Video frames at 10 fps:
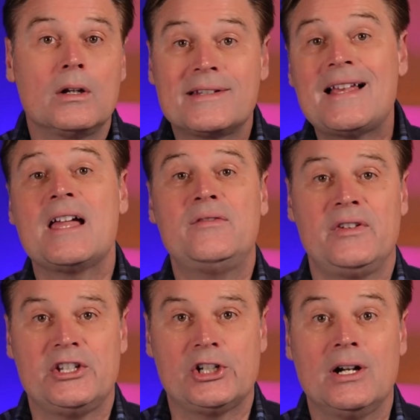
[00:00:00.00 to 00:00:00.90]
side
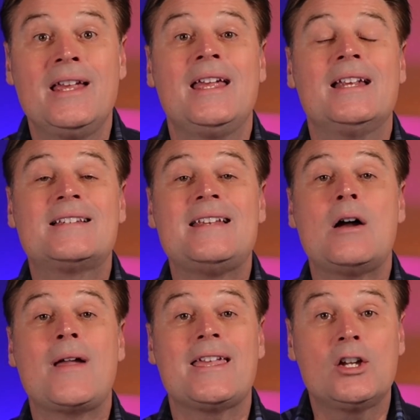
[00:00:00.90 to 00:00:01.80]
feature. It's
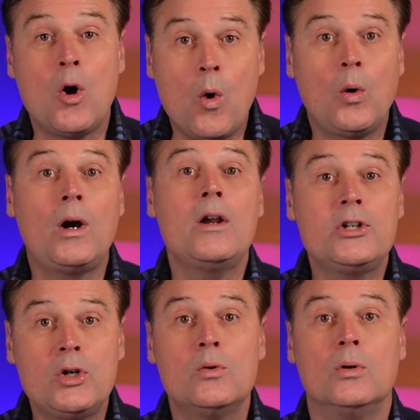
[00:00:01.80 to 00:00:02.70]
now a core
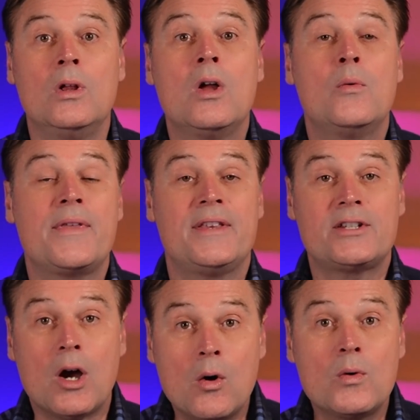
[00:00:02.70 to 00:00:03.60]
tool with
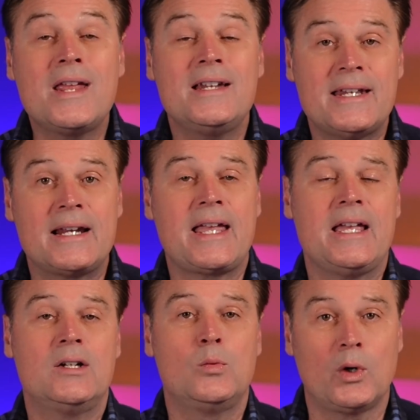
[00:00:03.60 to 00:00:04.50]
its own
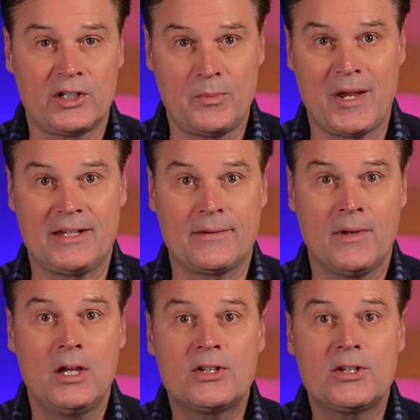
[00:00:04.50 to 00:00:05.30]
dedicated workspace.